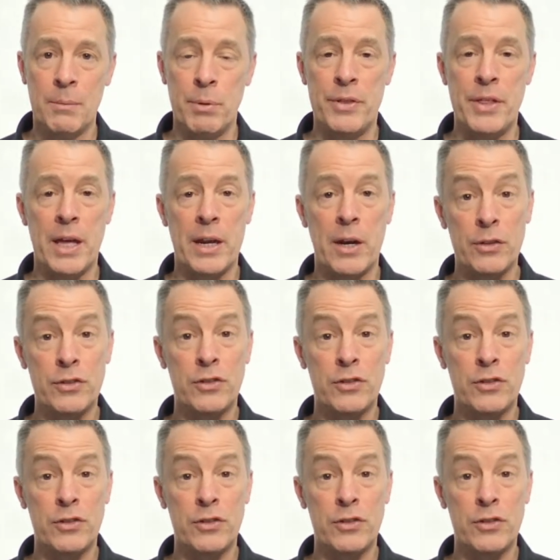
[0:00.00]
But that also
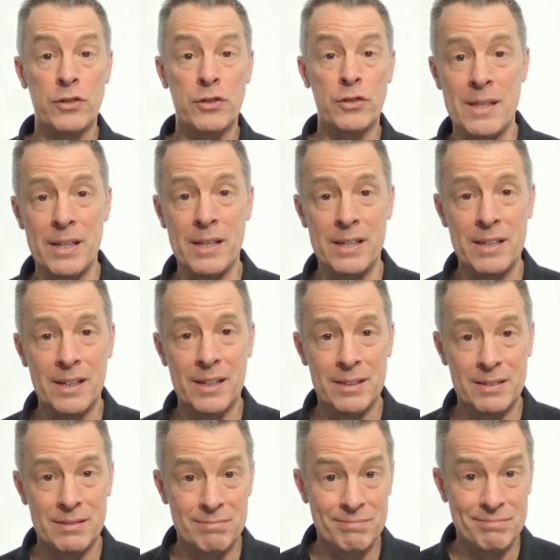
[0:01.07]
tells me that
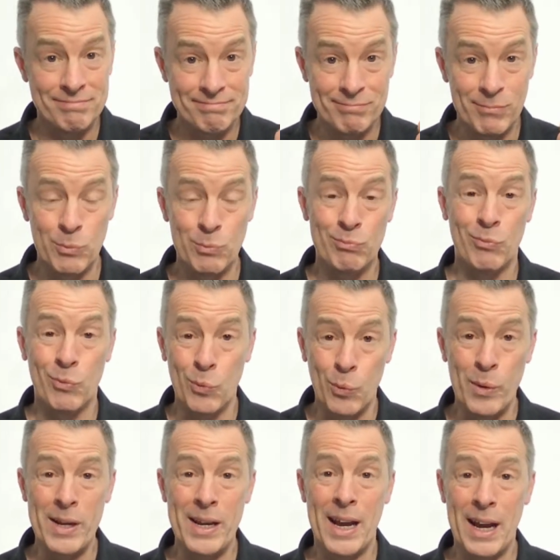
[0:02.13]

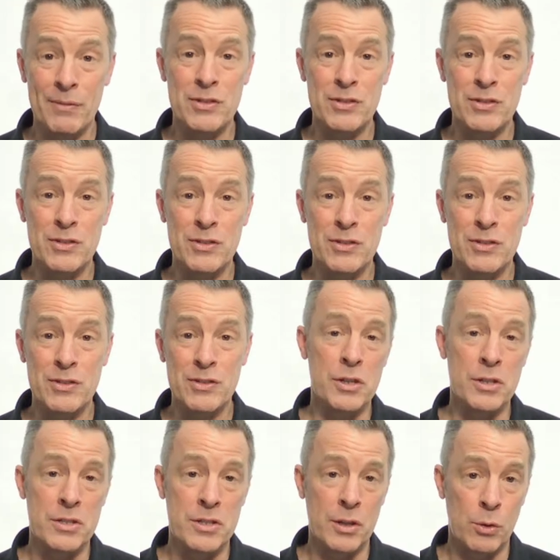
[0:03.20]
we have
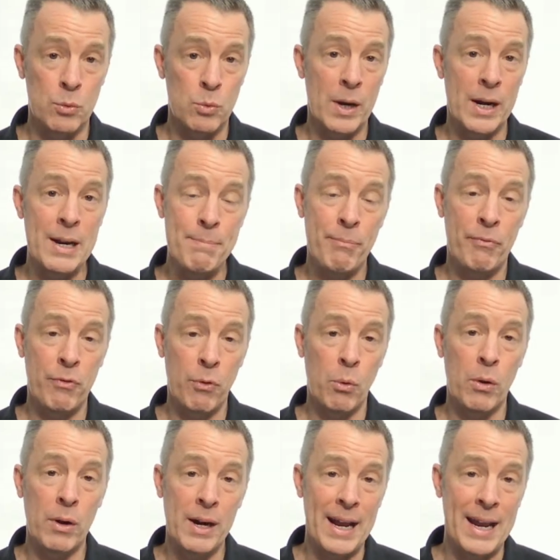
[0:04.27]
situations that are ripe
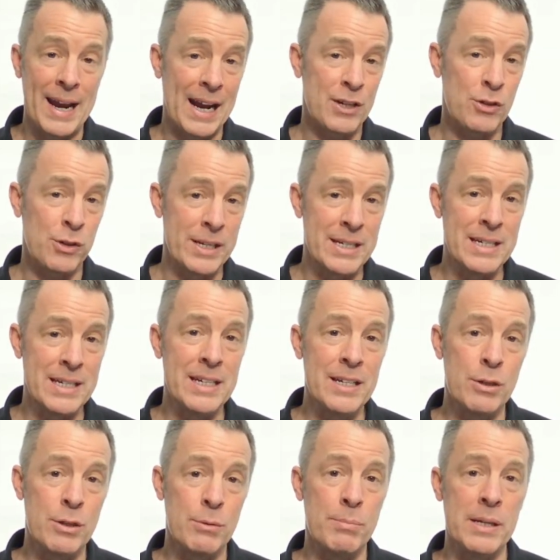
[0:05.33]
for and actually
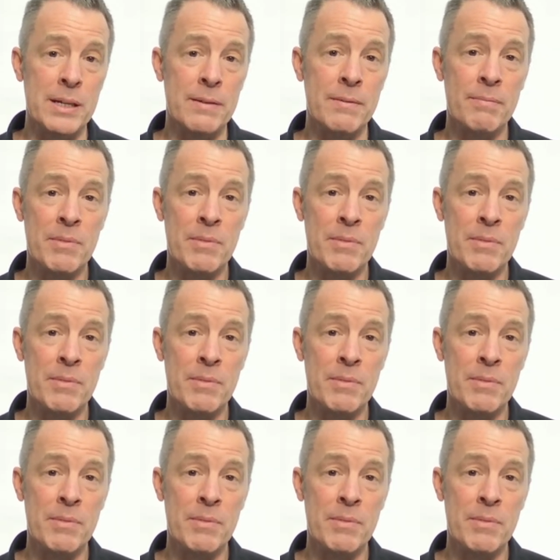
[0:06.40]
need to be